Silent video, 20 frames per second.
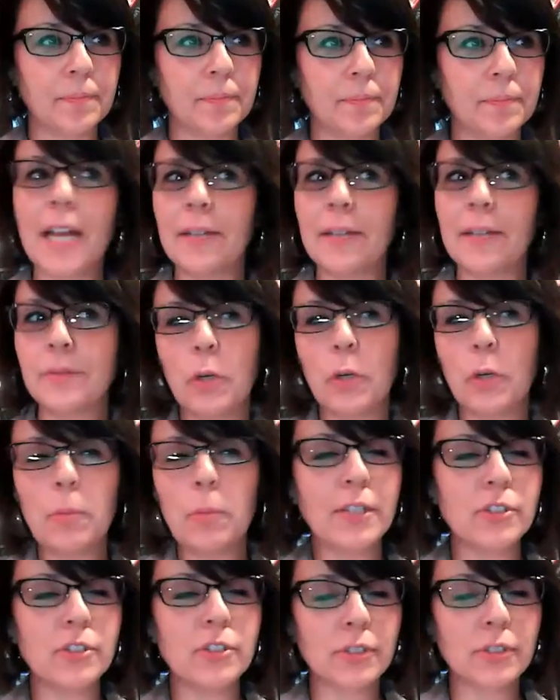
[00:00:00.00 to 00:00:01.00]
But yeah, no
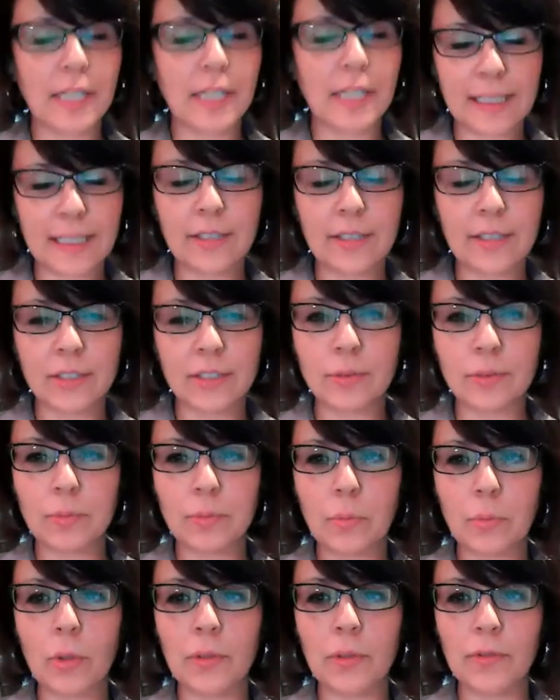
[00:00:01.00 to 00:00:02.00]
major naysayers. It
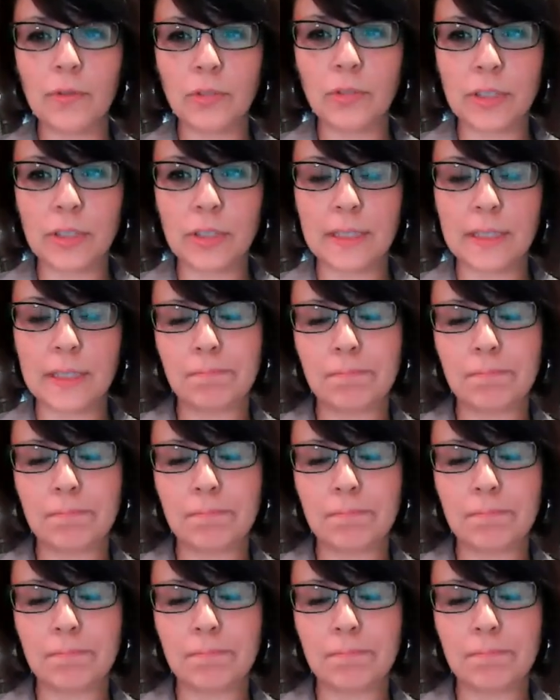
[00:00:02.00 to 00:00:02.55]
was more of just,